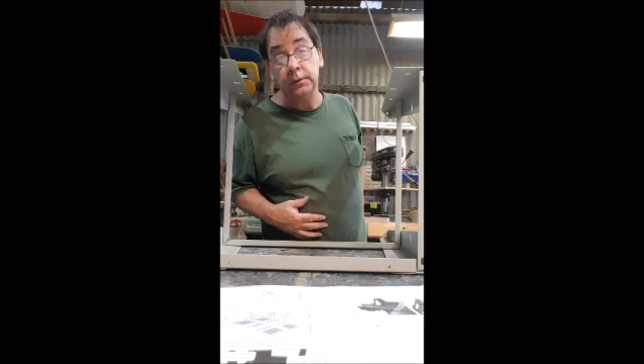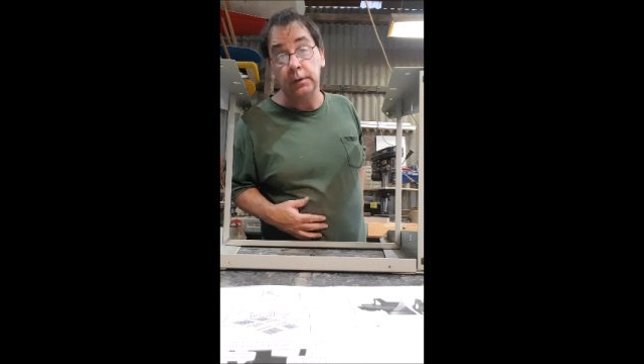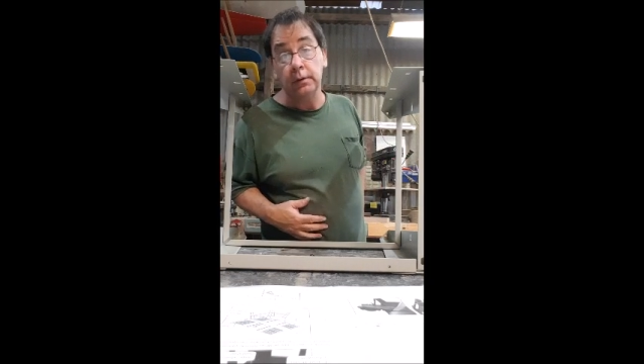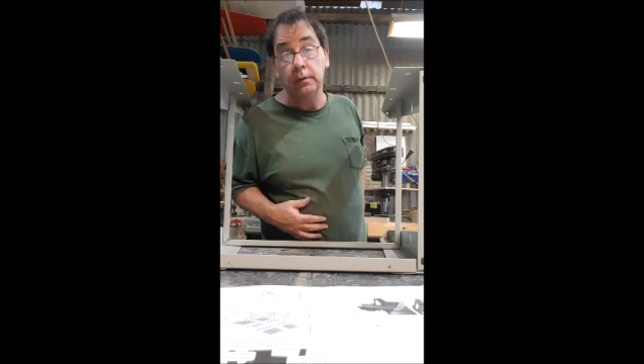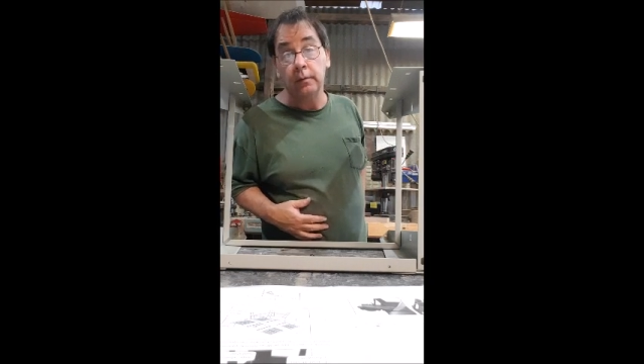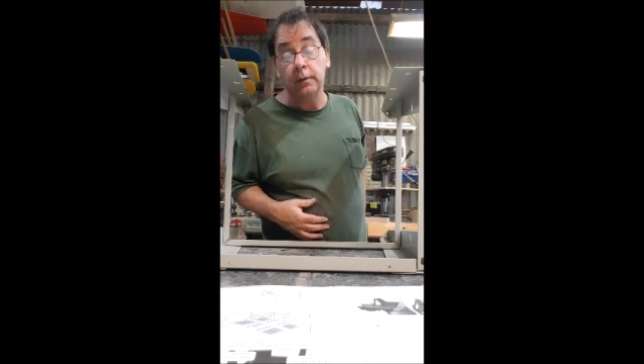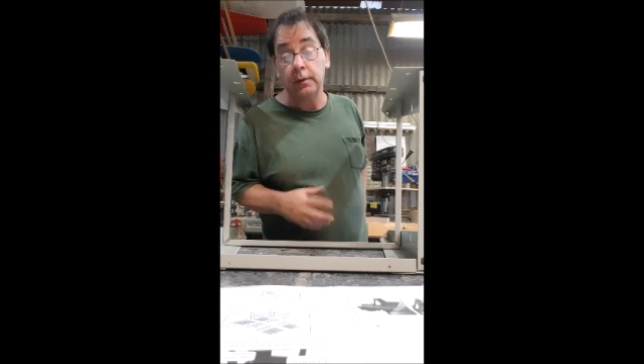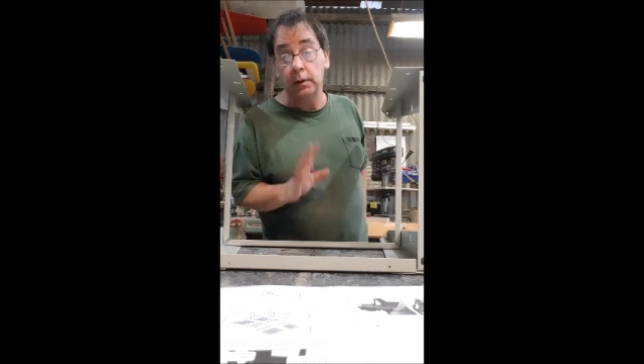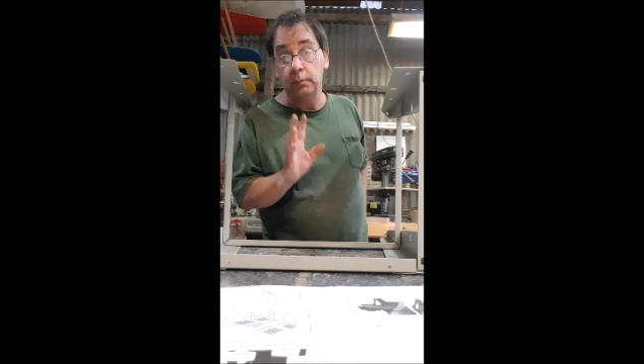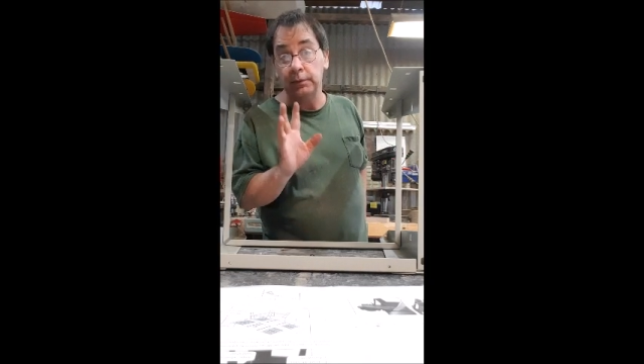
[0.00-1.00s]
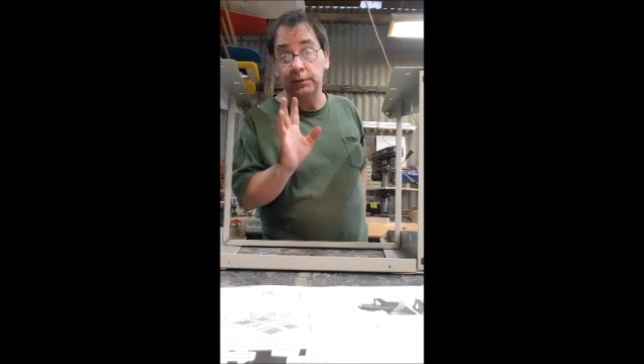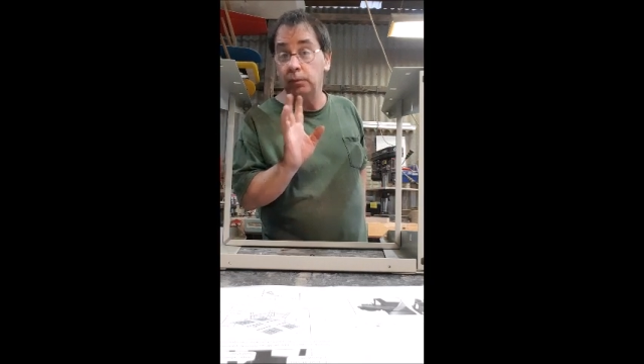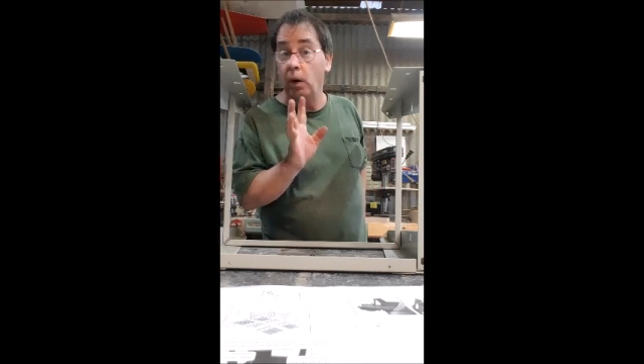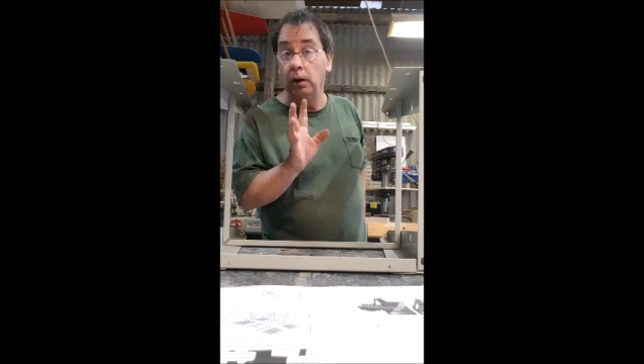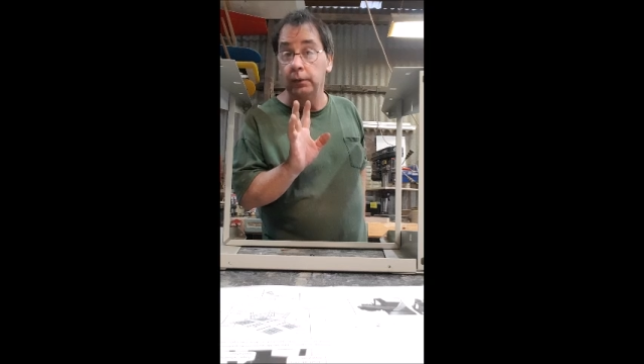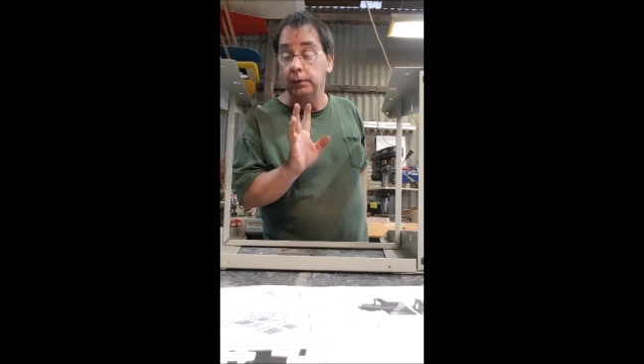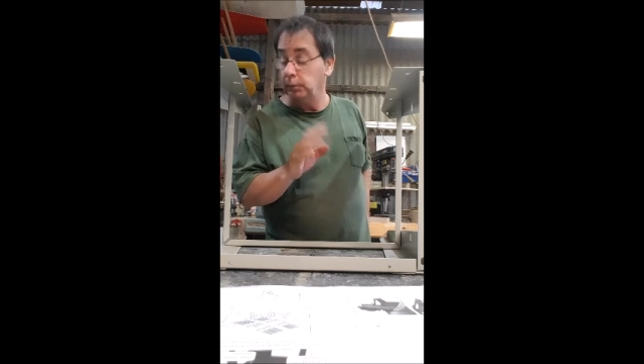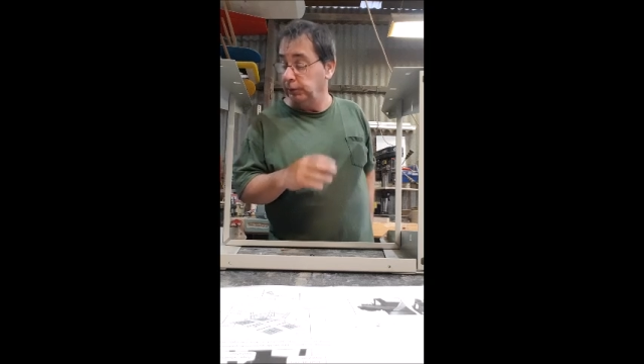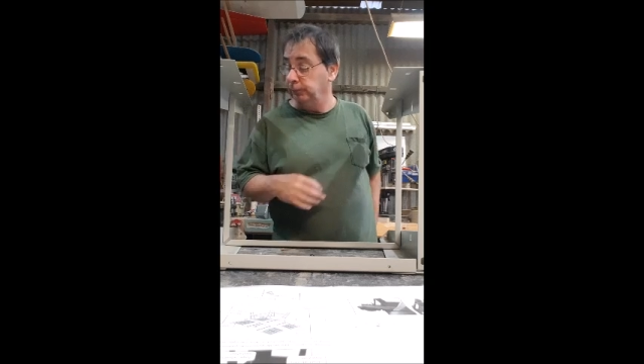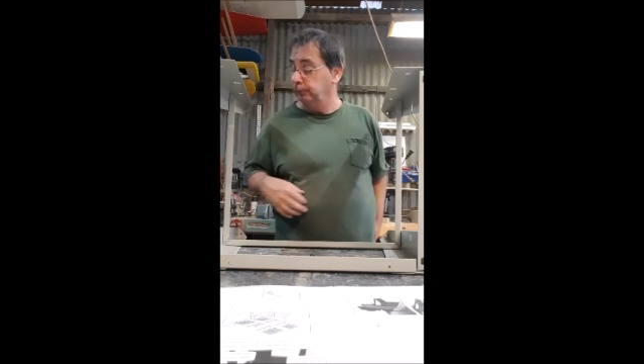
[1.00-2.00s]
it to do the right thing, but just won't listen
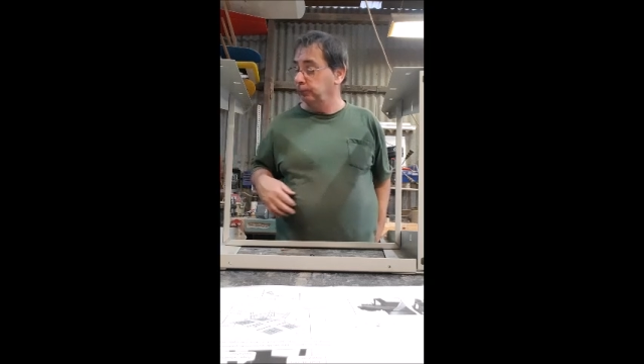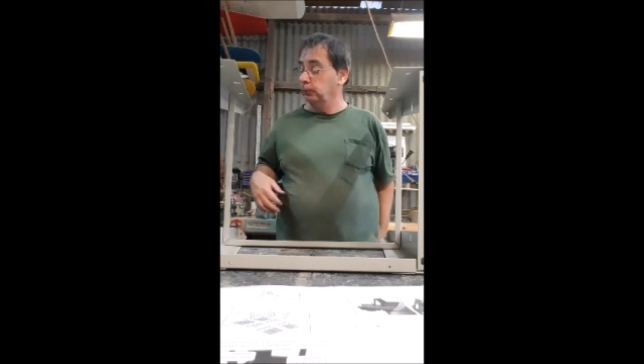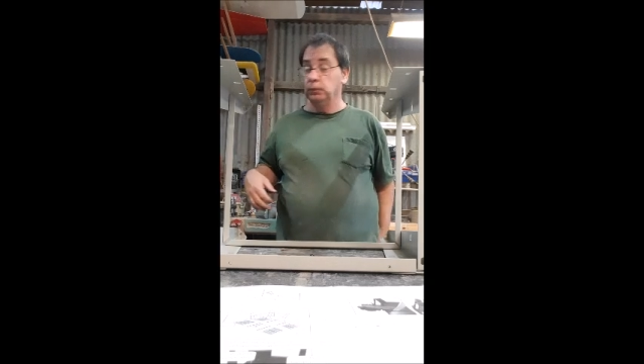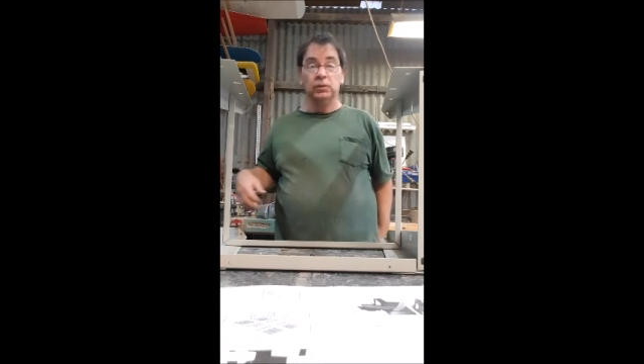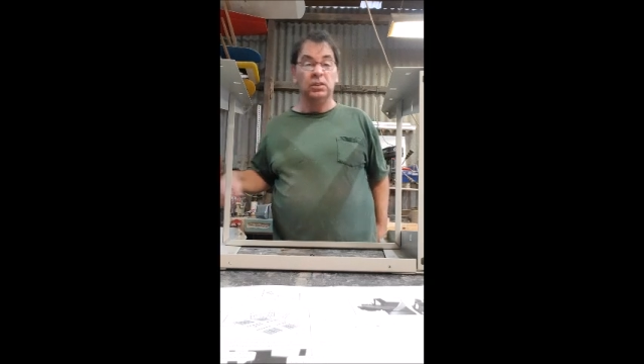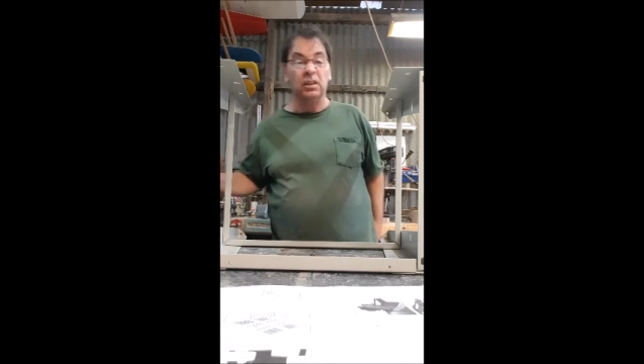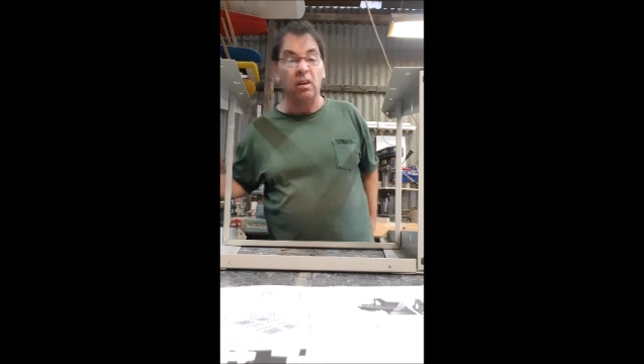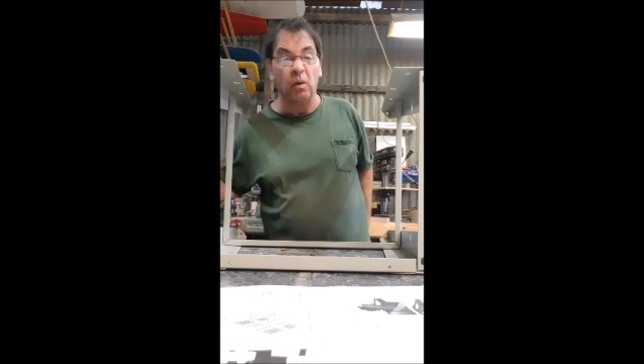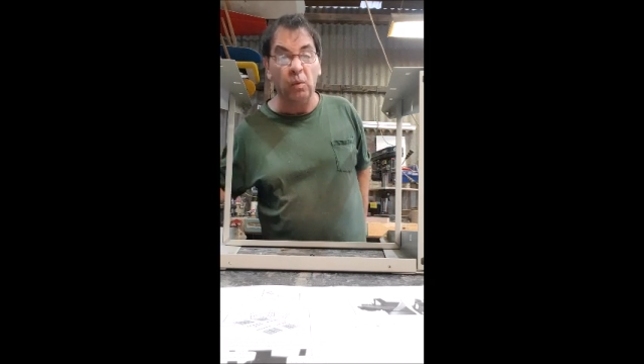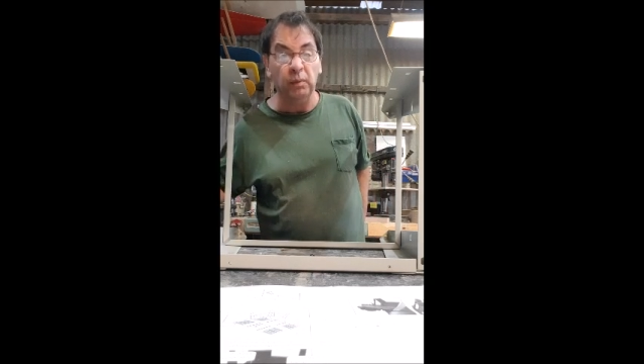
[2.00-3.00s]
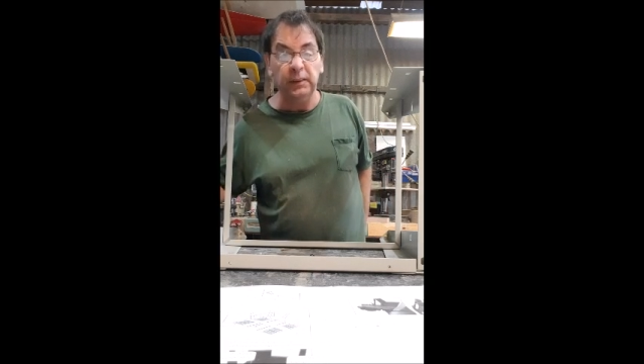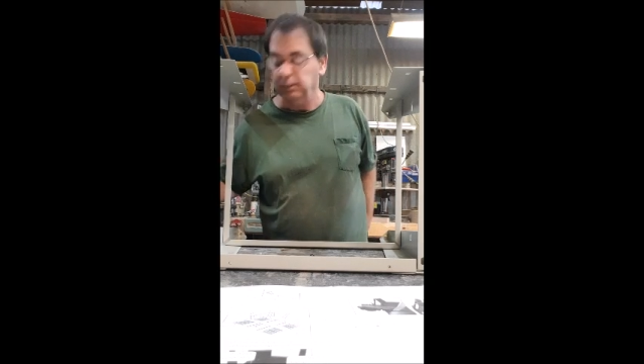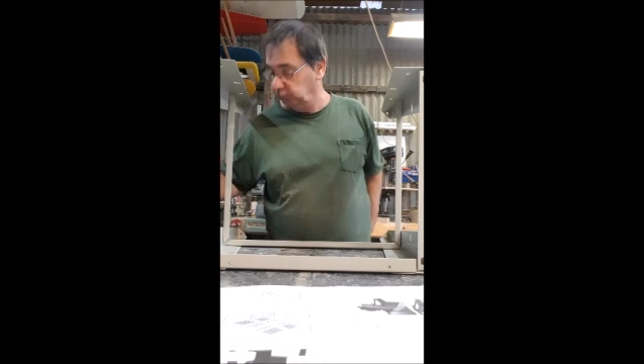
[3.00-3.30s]
to me. Sounds like a woman.